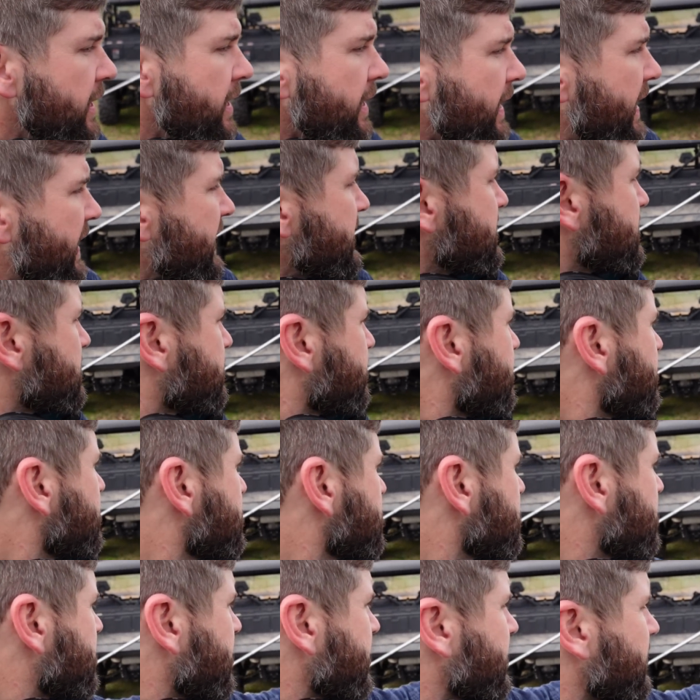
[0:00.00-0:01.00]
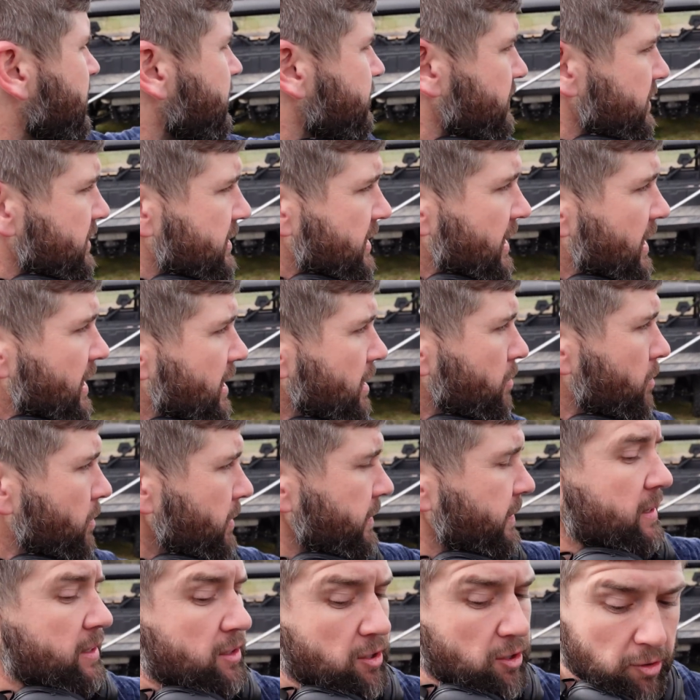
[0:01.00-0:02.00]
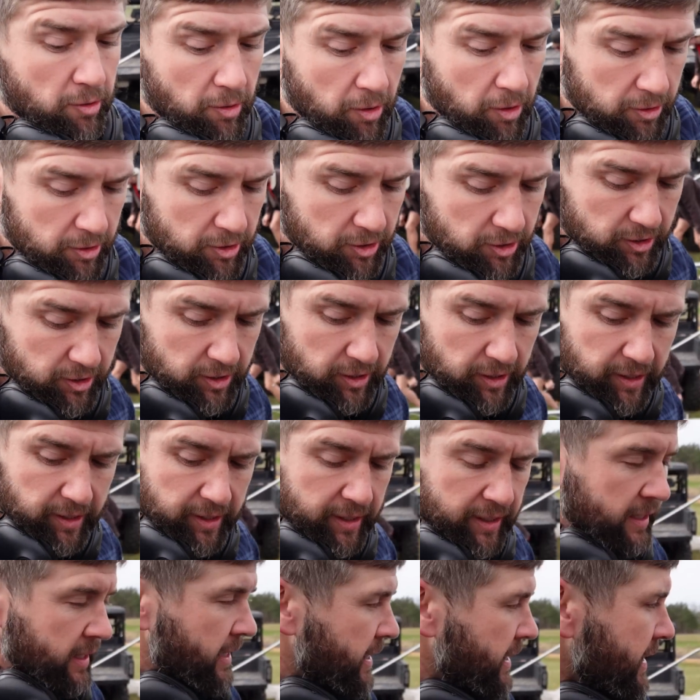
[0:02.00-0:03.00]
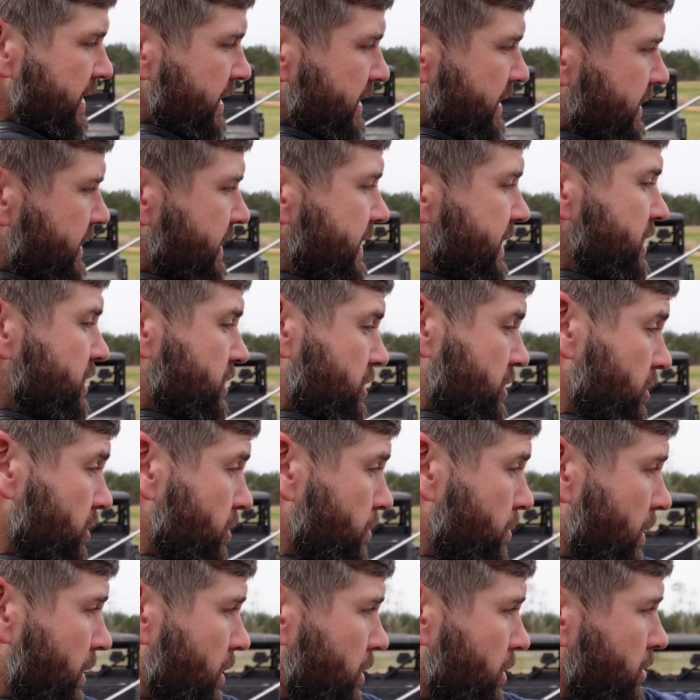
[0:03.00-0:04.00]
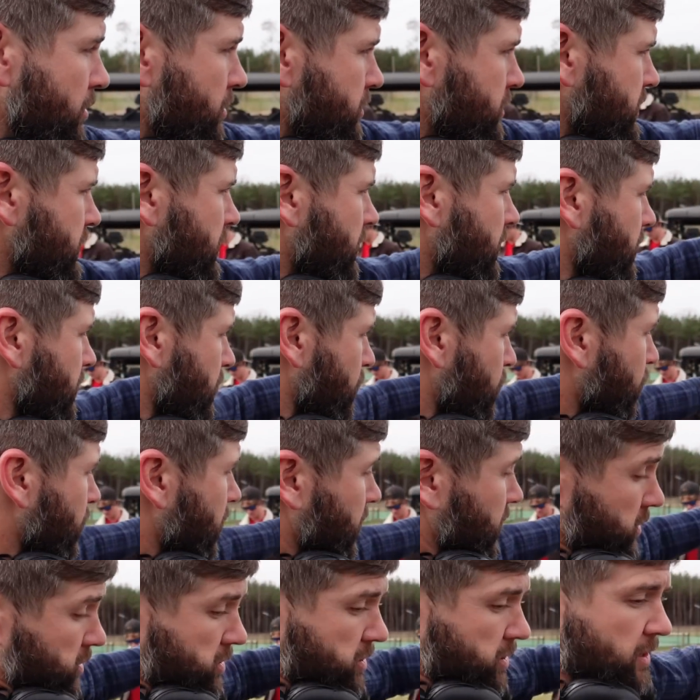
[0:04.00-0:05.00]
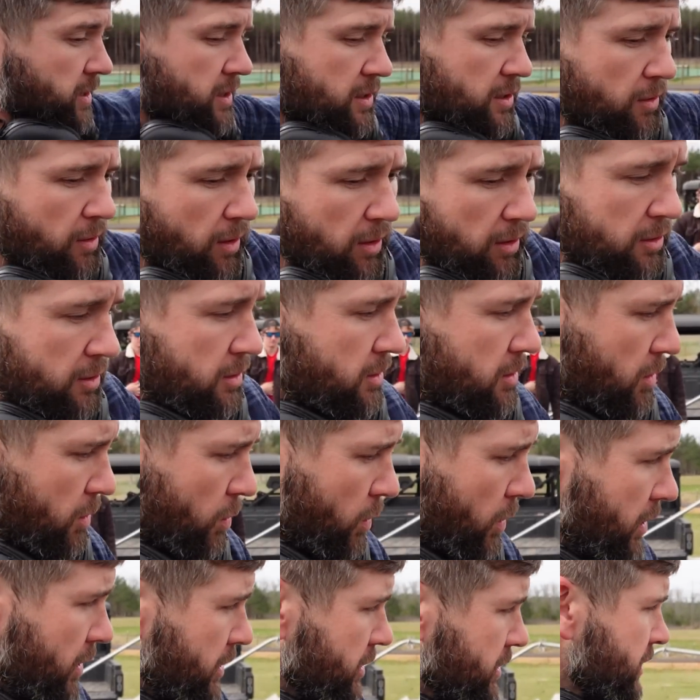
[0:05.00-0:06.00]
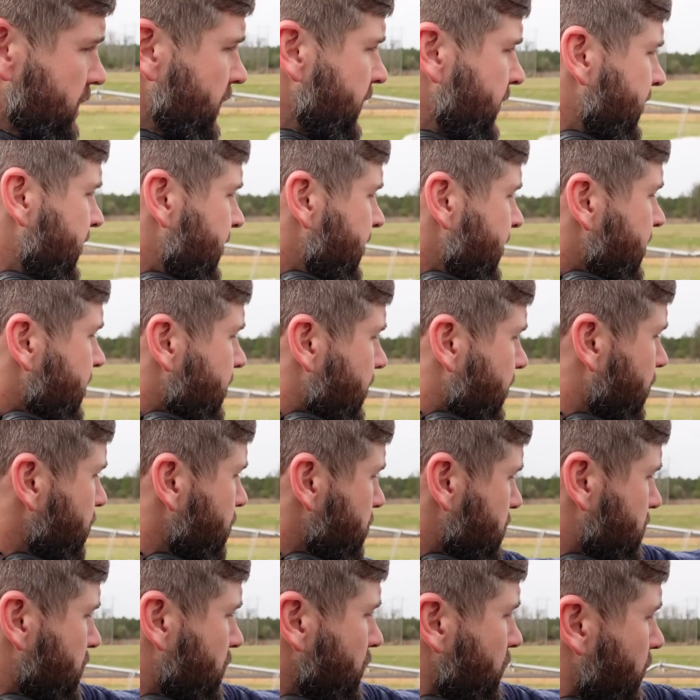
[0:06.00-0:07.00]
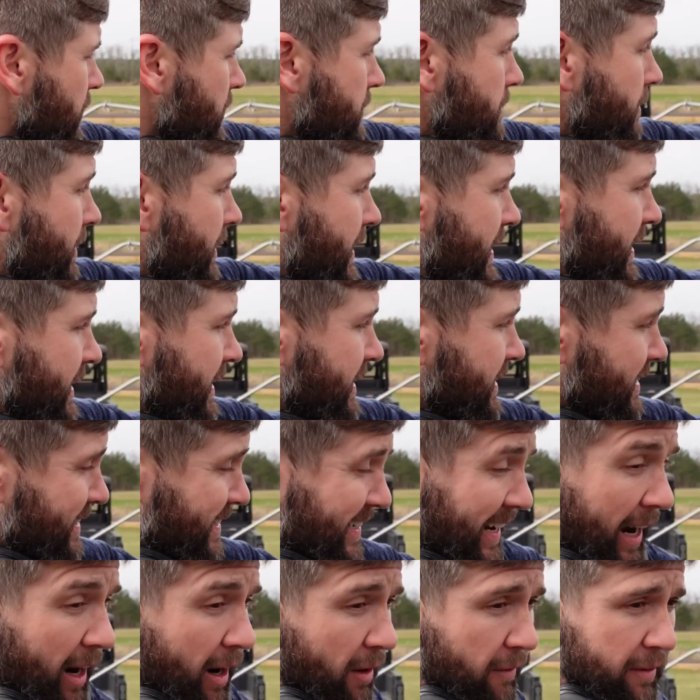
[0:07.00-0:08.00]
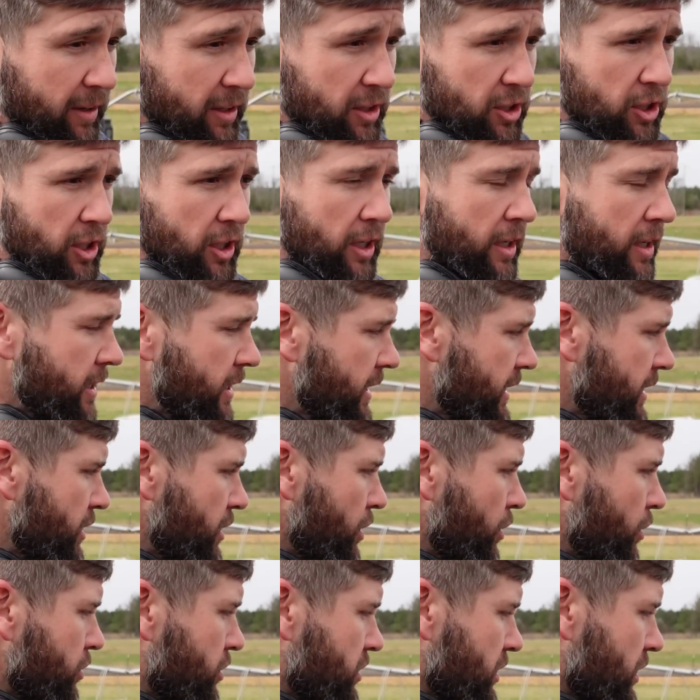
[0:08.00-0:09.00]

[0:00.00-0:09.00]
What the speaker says: Aiden's finishing taking off the top. We got 2 arches done. These 2 bows are the worst. These 2 arches are the worst. Those 2 we make and salvage and use